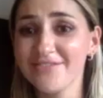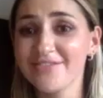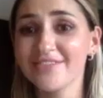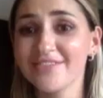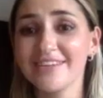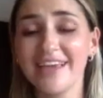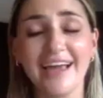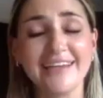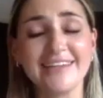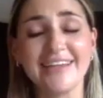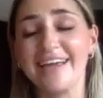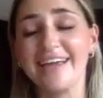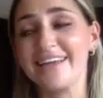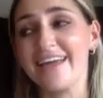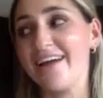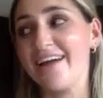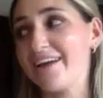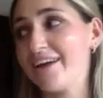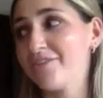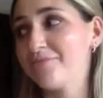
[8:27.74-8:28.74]
Yeah.
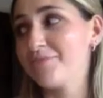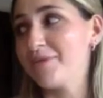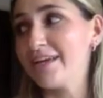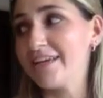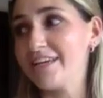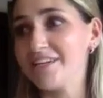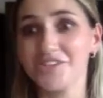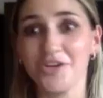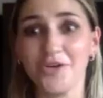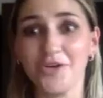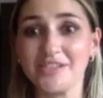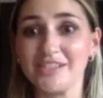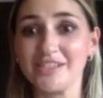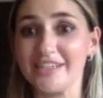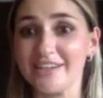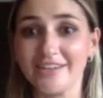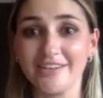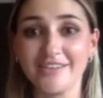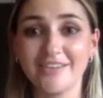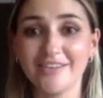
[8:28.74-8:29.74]
It'd be
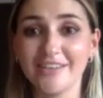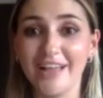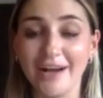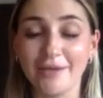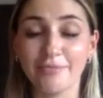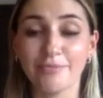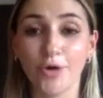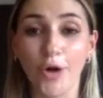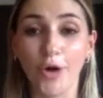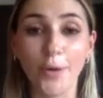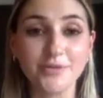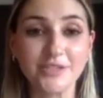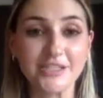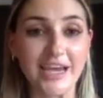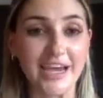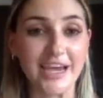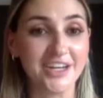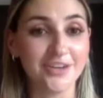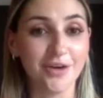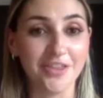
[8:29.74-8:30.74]
exhausting. Like, props
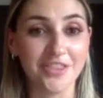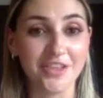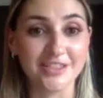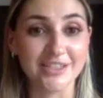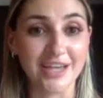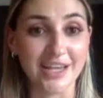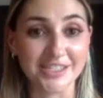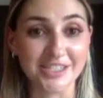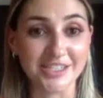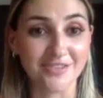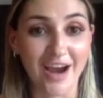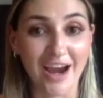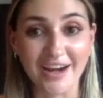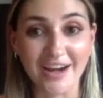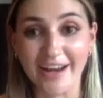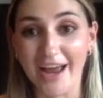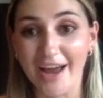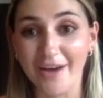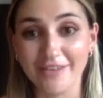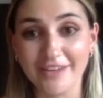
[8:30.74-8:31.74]
to anyone that does it right
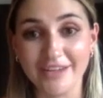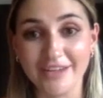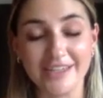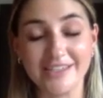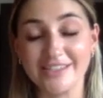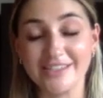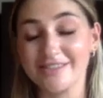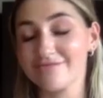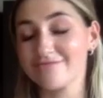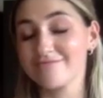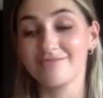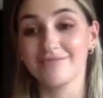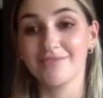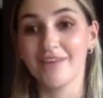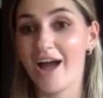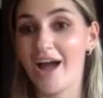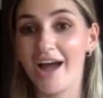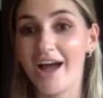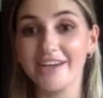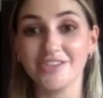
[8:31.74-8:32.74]
now, because
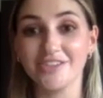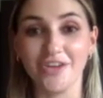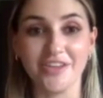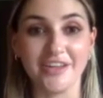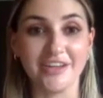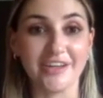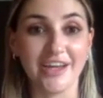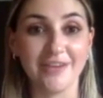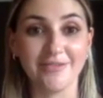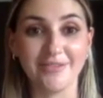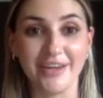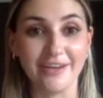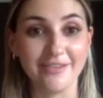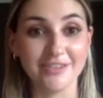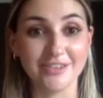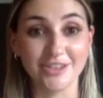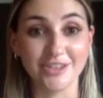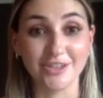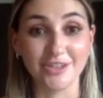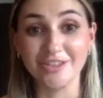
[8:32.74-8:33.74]
I don't think I'd be able
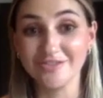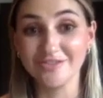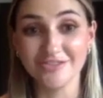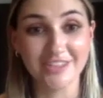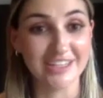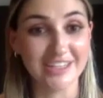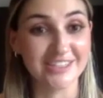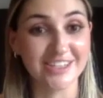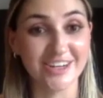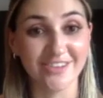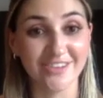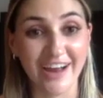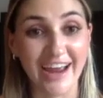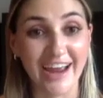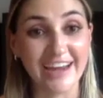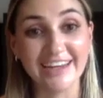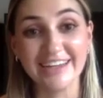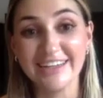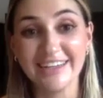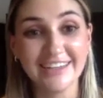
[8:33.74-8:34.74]
to. There's no
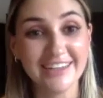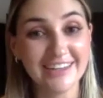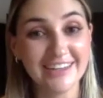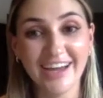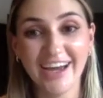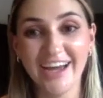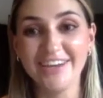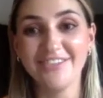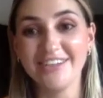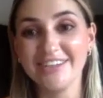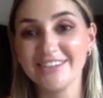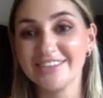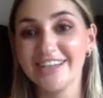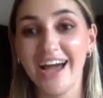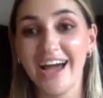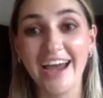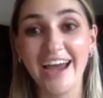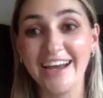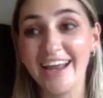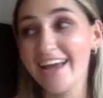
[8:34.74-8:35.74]
way. I'd be
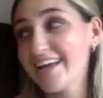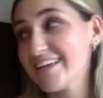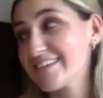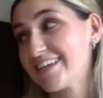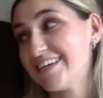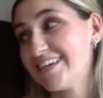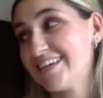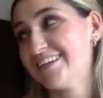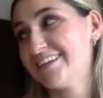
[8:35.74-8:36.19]
tired as.